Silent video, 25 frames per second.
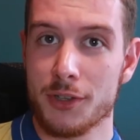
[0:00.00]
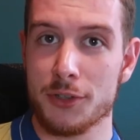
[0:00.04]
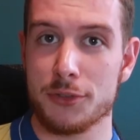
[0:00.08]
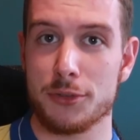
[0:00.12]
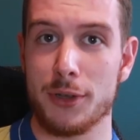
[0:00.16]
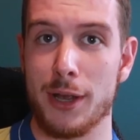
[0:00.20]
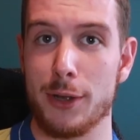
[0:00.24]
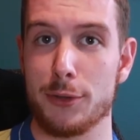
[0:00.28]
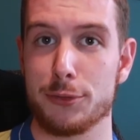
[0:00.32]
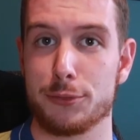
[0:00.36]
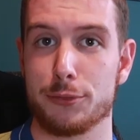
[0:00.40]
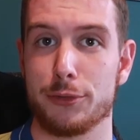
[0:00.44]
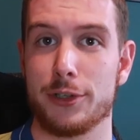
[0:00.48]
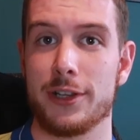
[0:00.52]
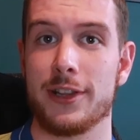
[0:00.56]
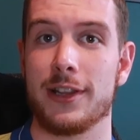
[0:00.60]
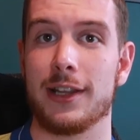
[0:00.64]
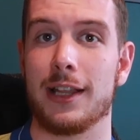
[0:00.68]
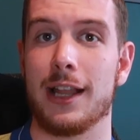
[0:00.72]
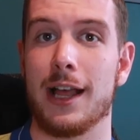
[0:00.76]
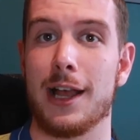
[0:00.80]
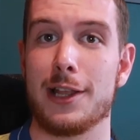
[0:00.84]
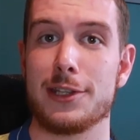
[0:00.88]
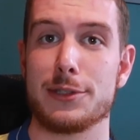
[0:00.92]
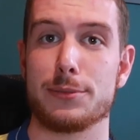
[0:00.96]
So I was running
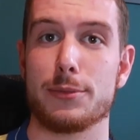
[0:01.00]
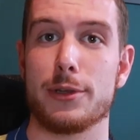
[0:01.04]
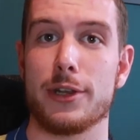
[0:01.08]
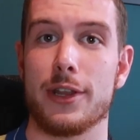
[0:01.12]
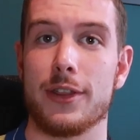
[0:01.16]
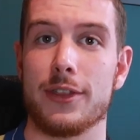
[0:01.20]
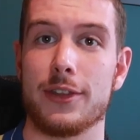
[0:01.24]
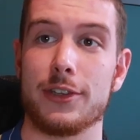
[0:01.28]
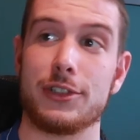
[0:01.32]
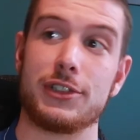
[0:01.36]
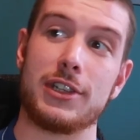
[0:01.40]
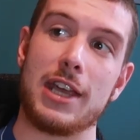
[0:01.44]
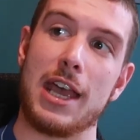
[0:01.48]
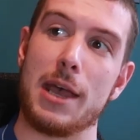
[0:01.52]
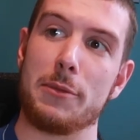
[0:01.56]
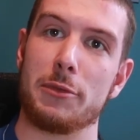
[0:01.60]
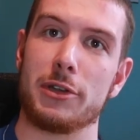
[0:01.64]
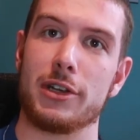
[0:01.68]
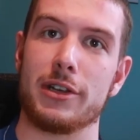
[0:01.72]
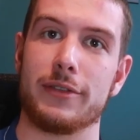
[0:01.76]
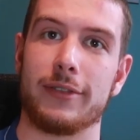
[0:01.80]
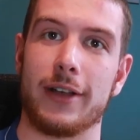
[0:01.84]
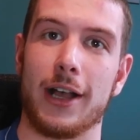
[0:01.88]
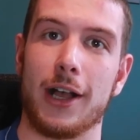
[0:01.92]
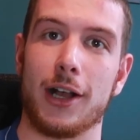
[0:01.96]
the linesman, and the
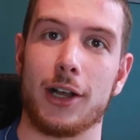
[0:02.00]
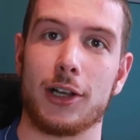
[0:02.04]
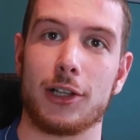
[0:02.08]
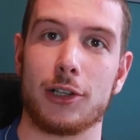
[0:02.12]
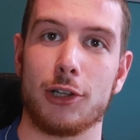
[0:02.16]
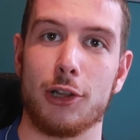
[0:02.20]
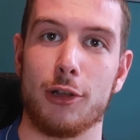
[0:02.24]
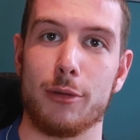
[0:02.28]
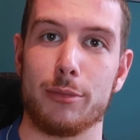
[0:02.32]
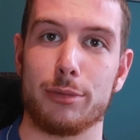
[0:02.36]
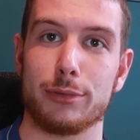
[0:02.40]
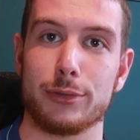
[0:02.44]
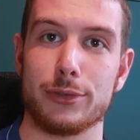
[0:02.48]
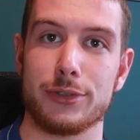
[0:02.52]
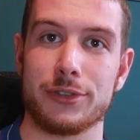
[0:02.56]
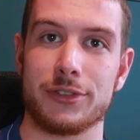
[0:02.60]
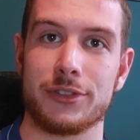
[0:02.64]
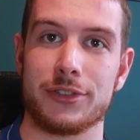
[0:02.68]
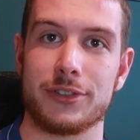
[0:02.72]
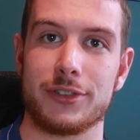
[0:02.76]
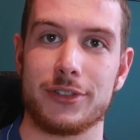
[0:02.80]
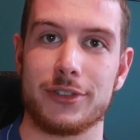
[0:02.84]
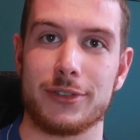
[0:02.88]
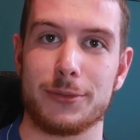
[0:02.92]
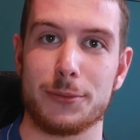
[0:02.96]
chairman of our club
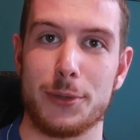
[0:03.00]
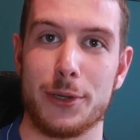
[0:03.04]
was